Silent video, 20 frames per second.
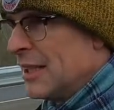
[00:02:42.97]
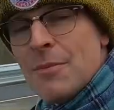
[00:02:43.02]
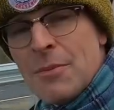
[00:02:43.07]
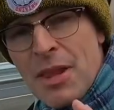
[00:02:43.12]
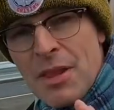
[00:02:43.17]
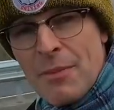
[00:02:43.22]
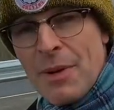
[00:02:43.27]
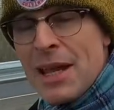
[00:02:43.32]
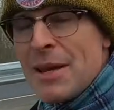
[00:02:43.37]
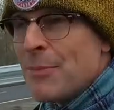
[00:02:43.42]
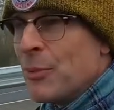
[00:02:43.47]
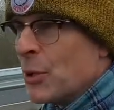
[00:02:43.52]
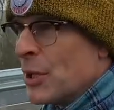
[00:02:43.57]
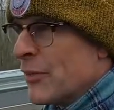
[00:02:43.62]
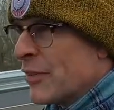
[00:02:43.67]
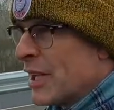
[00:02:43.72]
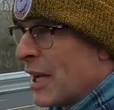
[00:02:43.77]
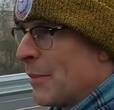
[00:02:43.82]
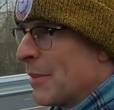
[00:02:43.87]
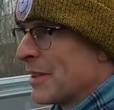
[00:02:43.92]
But the main
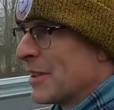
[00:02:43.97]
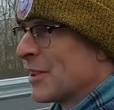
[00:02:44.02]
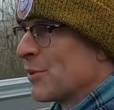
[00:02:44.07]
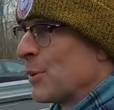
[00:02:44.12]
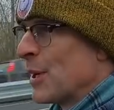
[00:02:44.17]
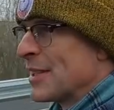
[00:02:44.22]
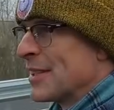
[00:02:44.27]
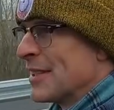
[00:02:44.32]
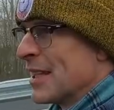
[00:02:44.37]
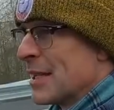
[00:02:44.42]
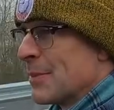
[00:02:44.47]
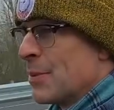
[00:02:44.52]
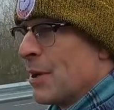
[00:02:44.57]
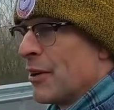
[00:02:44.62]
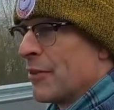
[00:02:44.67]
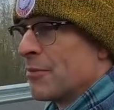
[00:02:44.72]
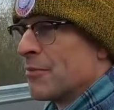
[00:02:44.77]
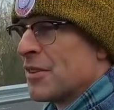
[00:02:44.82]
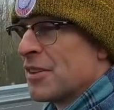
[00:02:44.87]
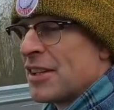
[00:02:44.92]
point of coming this way today,
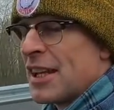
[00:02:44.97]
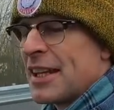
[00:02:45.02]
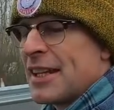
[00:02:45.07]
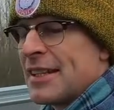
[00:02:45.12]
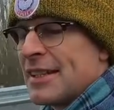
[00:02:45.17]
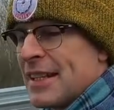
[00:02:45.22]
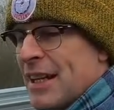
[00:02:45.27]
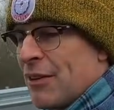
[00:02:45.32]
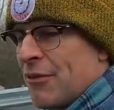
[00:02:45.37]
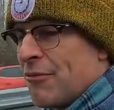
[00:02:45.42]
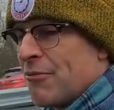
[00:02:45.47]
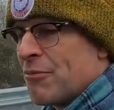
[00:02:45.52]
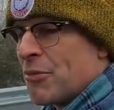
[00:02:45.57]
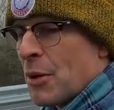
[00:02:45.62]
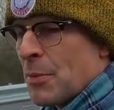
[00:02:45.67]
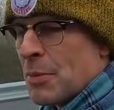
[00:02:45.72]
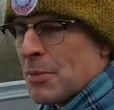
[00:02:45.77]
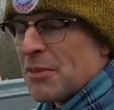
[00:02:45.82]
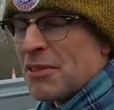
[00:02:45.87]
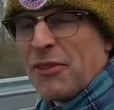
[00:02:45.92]
apart from shaking down
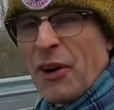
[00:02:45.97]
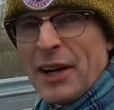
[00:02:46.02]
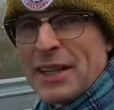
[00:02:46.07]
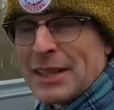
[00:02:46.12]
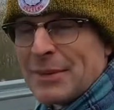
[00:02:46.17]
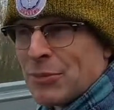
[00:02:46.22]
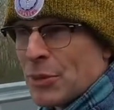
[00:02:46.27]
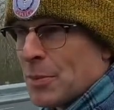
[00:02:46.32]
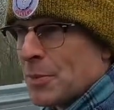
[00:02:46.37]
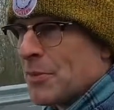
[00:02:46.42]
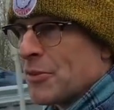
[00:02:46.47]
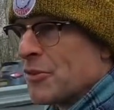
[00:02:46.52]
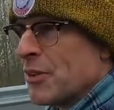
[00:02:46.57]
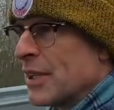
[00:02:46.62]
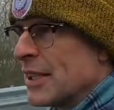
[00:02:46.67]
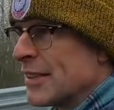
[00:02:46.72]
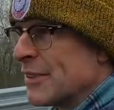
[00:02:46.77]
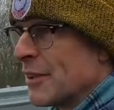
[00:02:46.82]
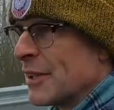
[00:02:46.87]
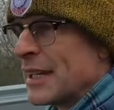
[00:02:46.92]
problems, finding problems
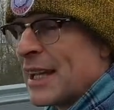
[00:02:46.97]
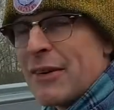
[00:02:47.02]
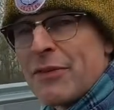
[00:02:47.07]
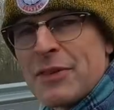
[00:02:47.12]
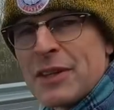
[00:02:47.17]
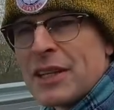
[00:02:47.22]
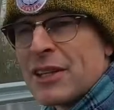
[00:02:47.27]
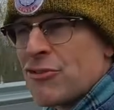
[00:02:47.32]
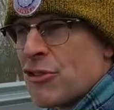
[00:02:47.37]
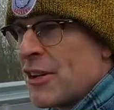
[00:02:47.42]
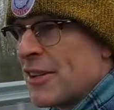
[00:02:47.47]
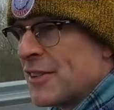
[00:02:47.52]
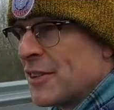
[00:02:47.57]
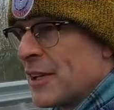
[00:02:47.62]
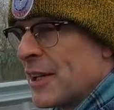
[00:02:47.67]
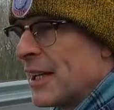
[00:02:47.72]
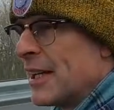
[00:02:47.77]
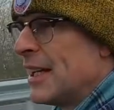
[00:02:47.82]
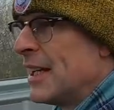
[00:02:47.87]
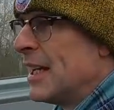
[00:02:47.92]
really, so I can get everything addressed
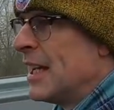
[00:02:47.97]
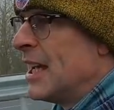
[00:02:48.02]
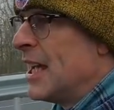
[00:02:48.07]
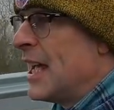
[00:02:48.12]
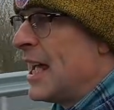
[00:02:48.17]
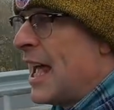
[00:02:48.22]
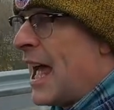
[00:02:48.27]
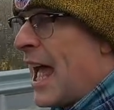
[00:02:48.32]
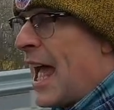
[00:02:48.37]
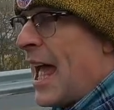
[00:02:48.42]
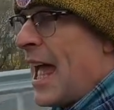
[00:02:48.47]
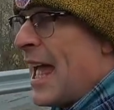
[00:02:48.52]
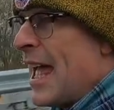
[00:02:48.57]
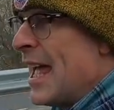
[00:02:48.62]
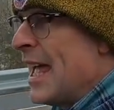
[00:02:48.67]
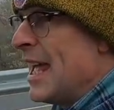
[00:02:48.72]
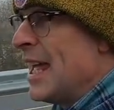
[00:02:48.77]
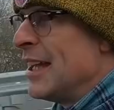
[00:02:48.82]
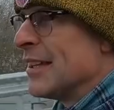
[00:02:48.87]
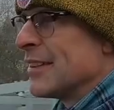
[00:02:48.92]
on it,
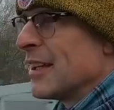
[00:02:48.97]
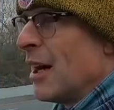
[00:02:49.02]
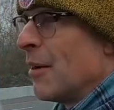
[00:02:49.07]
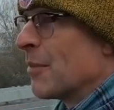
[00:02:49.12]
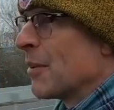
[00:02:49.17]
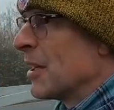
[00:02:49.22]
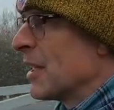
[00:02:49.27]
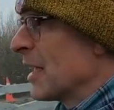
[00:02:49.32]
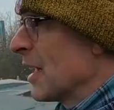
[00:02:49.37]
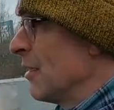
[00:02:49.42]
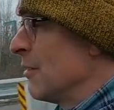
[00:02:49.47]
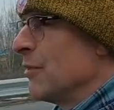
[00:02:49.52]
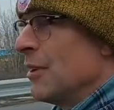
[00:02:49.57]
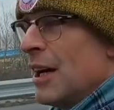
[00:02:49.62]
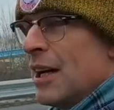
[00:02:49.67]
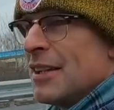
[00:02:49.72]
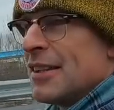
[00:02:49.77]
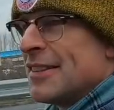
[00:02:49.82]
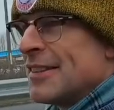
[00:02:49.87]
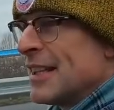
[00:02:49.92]
is I'm going to go
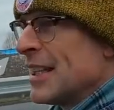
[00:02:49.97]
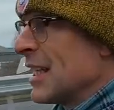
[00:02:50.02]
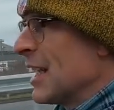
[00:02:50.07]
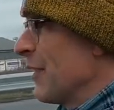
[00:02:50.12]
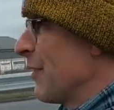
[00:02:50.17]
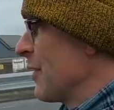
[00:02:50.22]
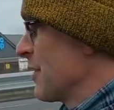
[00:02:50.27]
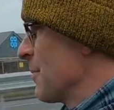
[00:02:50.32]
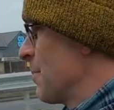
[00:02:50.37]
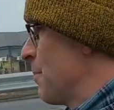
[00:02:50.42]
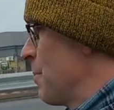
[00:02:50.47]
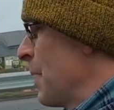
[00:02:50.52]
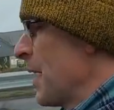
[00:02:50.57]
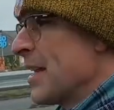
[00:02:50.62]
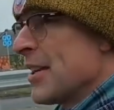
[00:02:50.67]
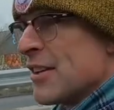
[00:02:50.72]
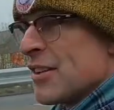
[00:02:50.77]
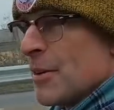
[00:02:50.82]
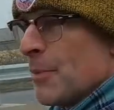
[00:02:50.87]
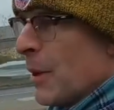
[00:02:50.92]
and see if there's a
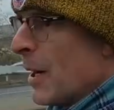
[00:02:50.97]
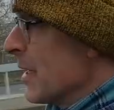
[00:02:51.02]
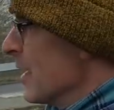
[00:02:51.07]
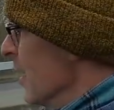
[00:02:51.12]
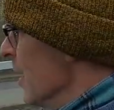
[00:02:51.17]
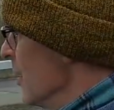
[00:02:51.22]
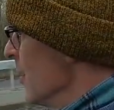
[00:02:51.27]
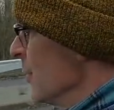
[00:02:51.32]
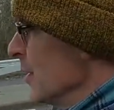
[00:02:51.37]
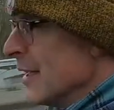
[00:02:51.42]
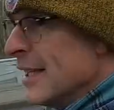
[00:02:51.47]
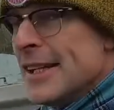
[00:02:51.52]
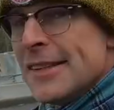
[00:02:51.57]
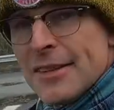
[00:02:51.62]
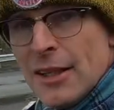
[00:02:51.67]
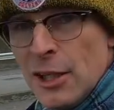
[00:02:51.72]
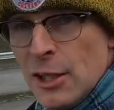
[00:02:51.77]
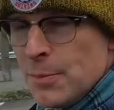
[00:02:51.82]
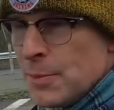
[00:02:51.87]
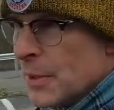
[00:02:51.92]
paint shop I know
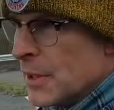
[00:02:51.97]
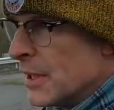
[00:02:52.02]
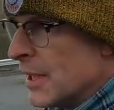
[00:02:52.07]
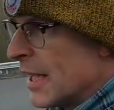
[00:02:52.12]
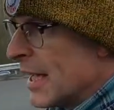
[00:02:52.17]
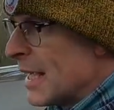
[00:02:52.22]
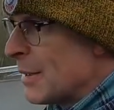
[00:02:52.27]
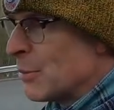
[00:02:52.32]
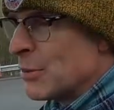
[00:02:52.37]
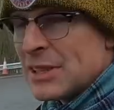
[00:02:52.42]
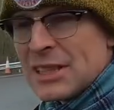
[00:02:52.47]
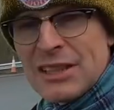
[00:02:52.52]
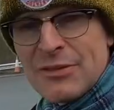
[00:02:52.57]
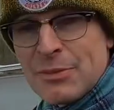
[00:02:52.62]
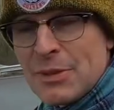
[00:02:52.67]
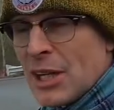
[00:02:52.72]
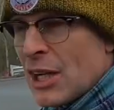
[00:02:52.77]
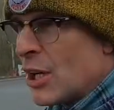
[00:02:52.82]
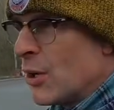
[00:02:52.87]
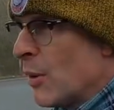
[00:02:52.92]
is open and able to
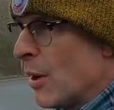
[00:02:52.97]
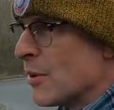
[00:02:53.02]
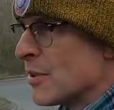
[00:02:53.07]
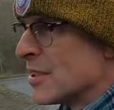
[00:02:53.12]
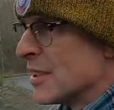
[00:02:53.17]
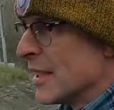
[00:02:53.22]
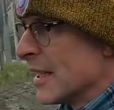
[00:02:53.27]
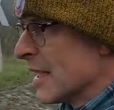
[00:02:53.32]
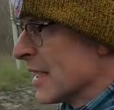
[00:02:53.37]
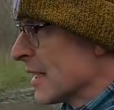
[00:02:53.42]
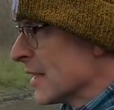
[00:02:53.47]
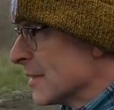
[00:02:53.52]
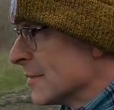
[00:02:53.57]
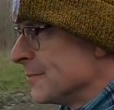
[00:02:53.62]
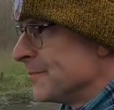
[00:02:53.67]
give me a quote today